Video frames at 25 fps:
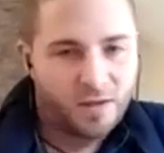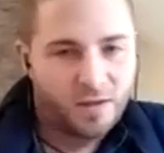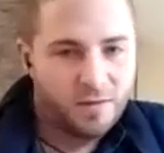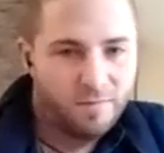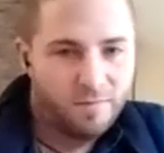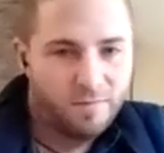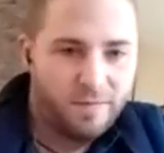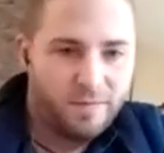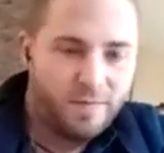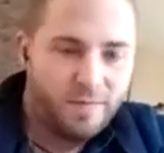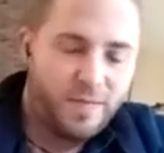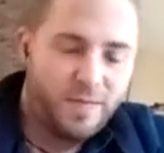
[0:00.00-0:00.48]

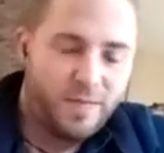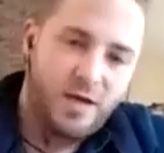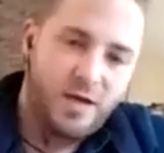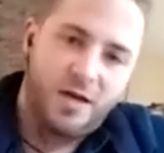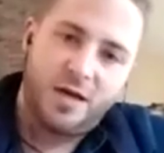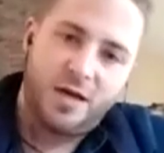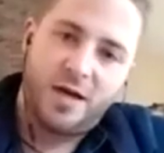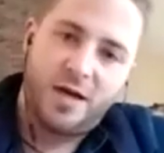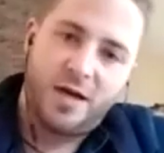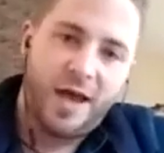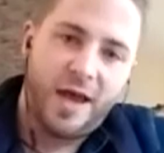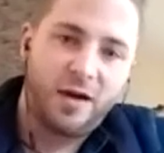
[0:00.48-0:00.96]

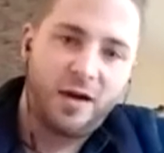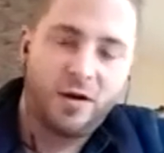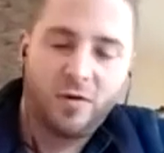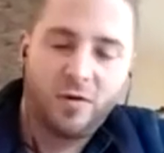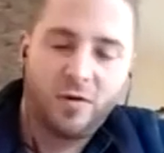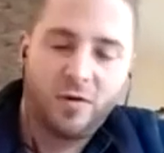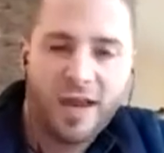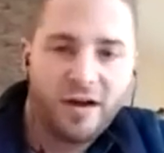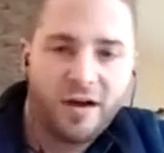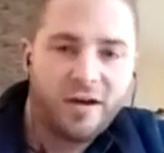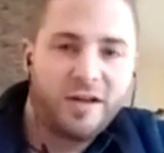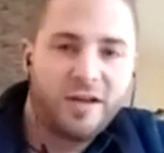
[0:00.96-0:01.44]
I don't know,
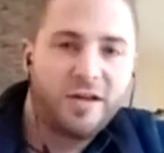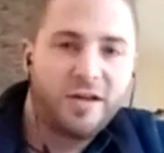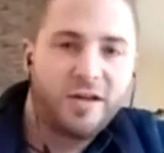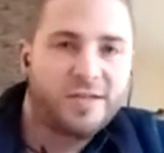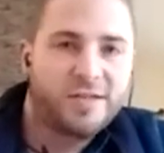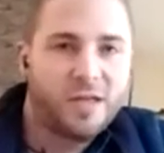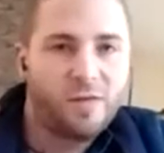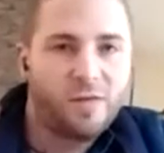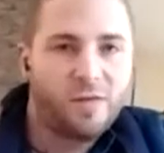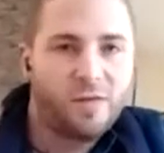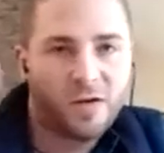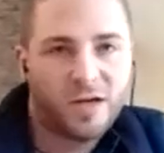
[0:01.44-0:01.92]
carrying
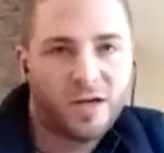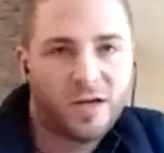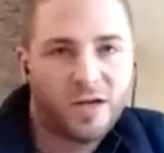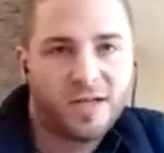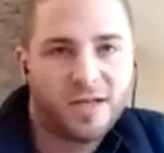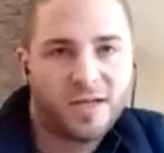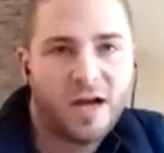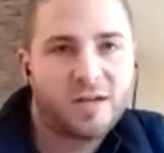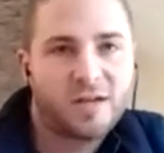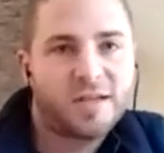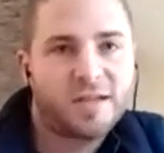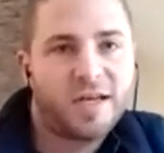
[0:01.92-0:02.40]
yourself or
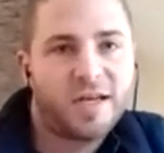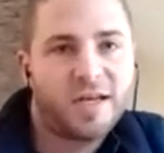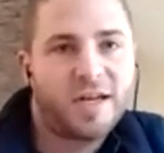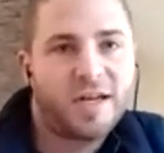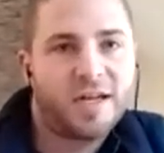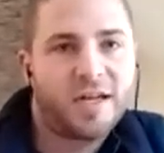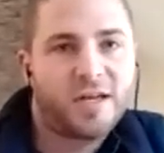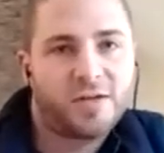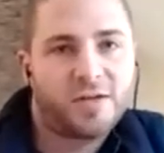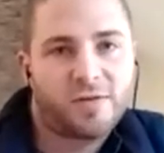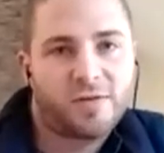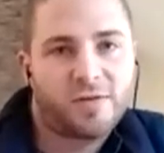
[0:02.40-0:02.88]
conducting an
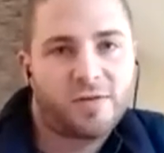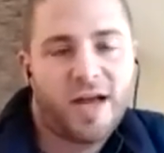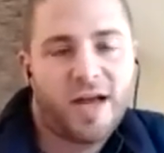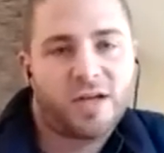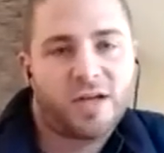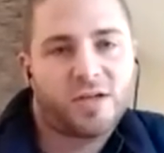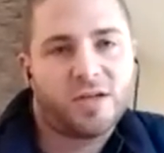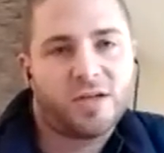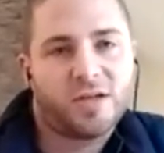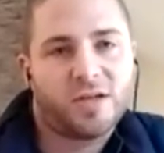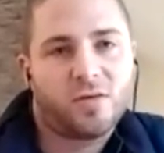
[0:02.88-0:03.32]
interaction